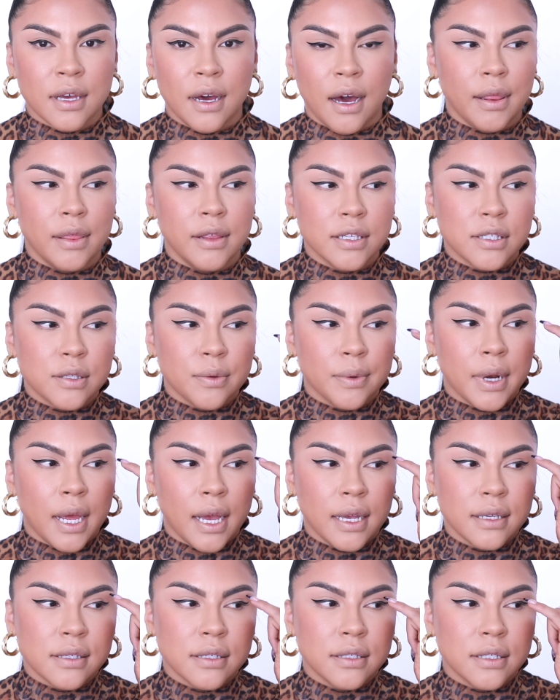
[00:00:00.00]
This one
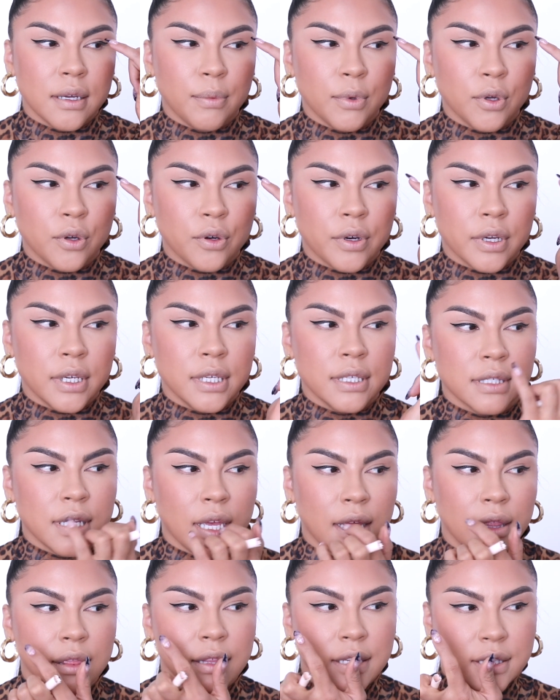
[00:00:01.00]
has a double crease
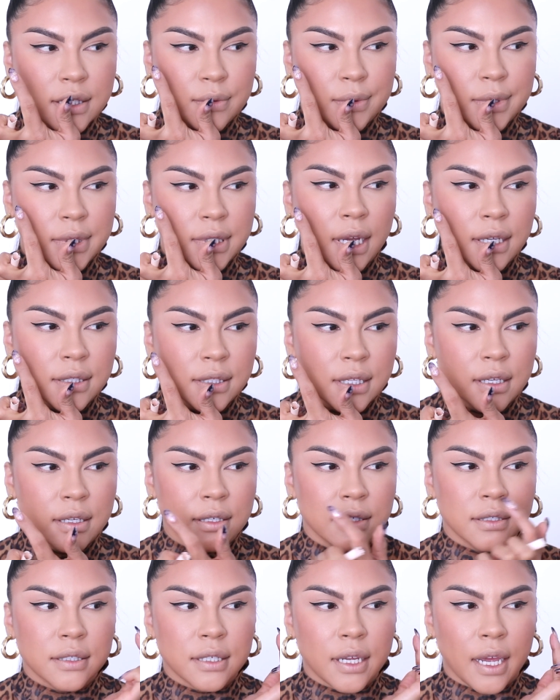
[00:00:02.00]
and this one
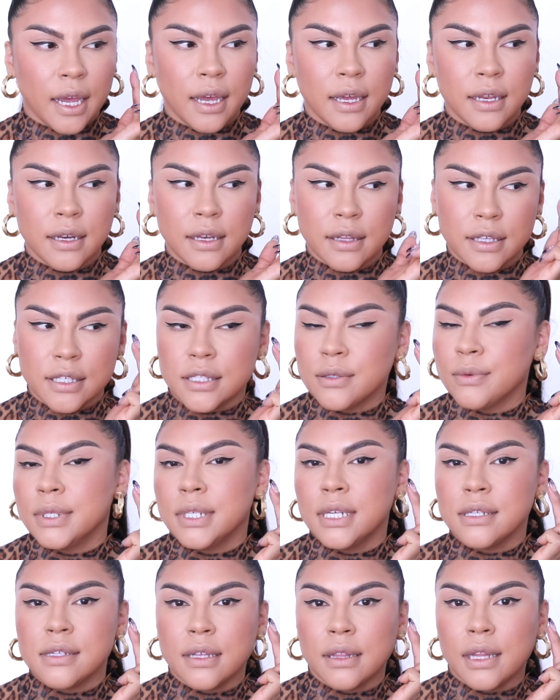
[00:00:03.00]
doesn't, and this one
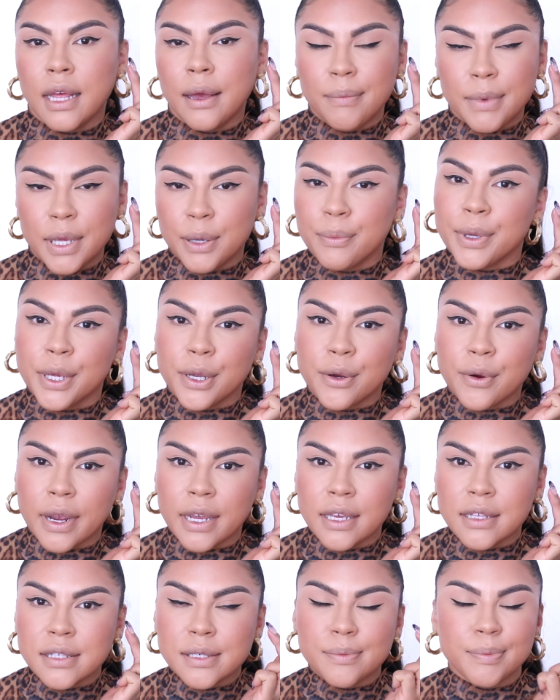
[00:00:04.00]
doesn't let me be
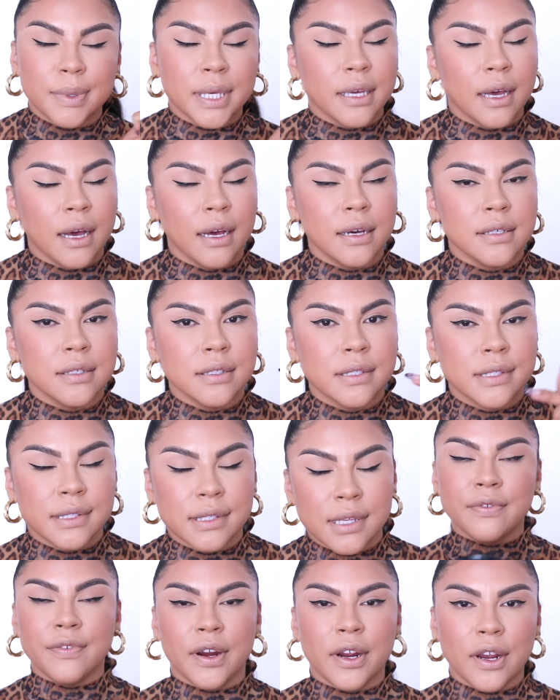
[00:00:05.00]
great because
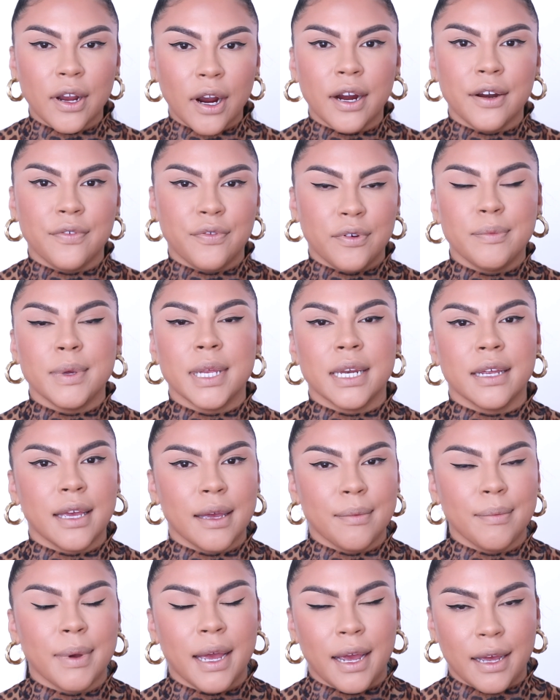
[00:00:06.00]
it's very hard for me to
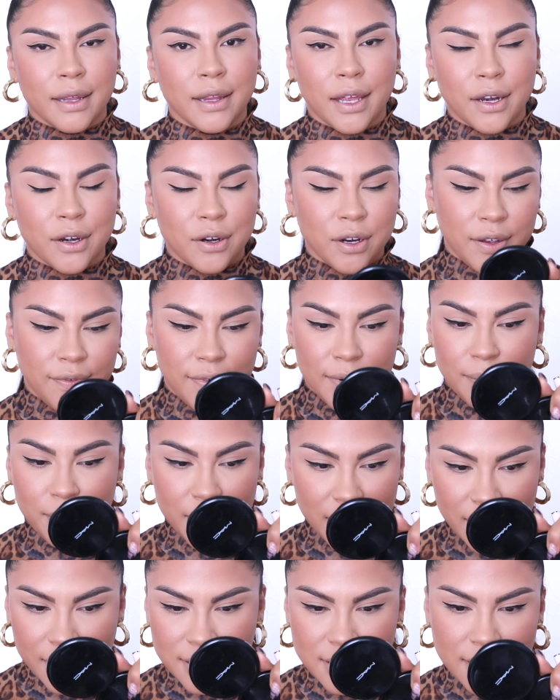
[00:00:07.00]
get my eyeliner even
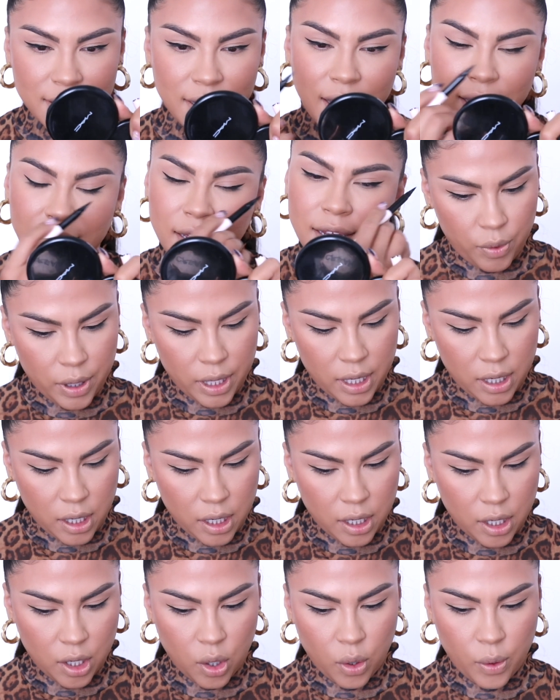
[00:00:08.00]
because of that. We
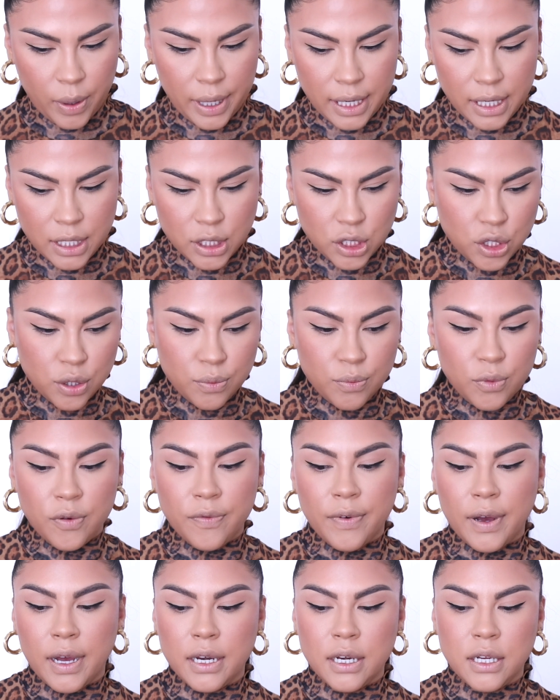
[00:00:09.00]
are going to
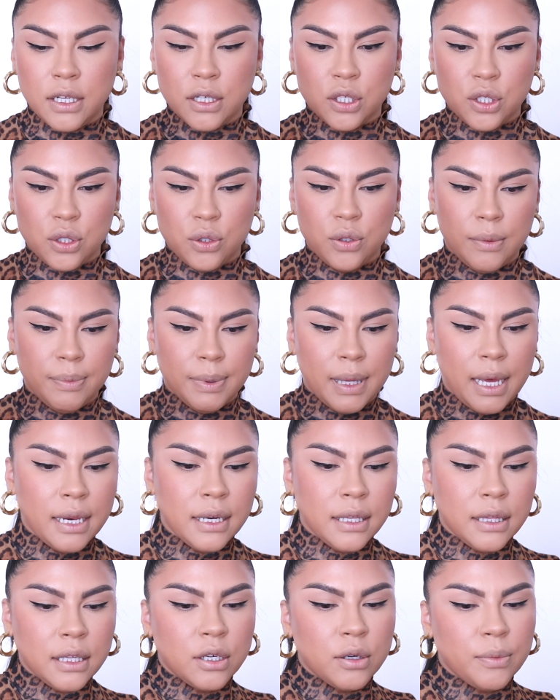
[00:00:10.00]
move on to
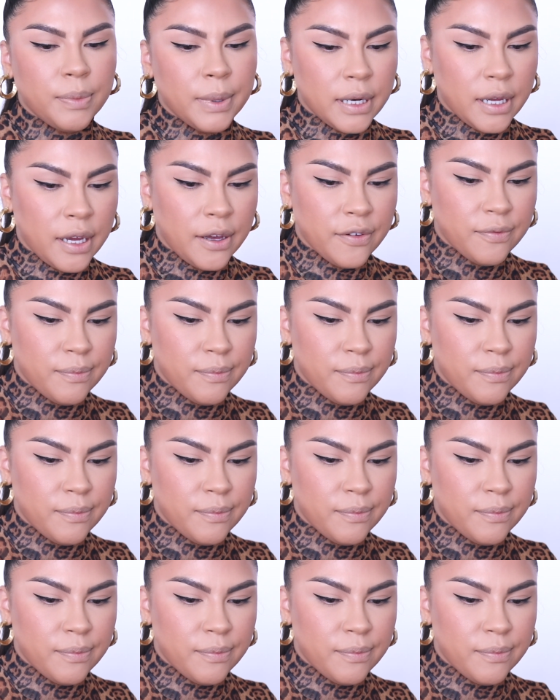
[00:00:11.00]
applying a little bit of